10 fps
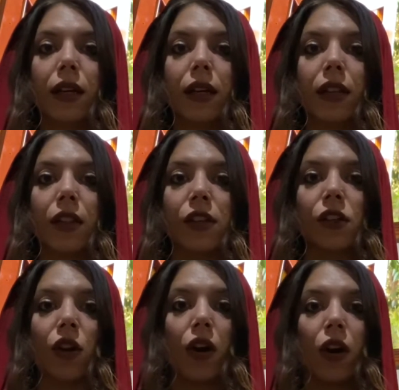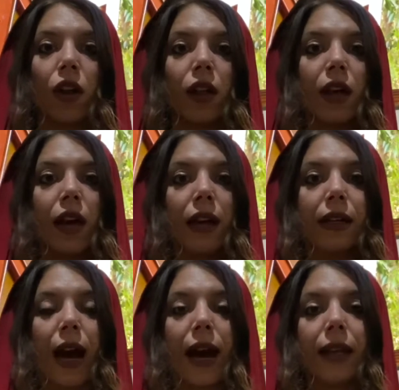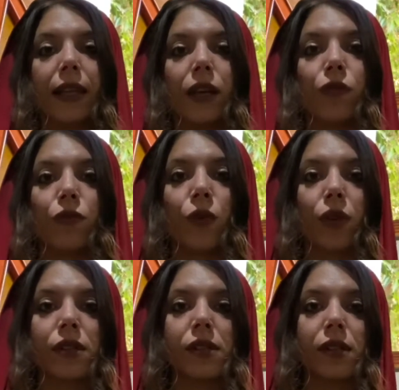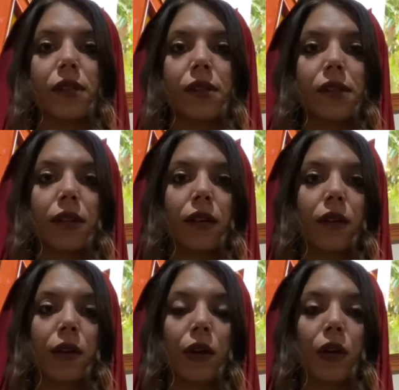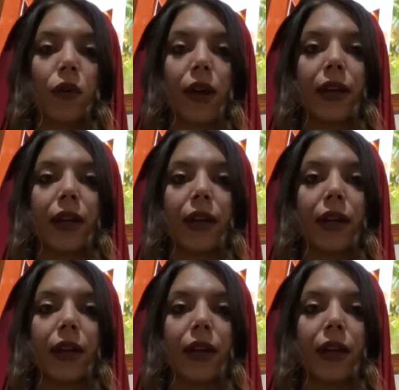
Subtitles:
These are all guiding forces, right?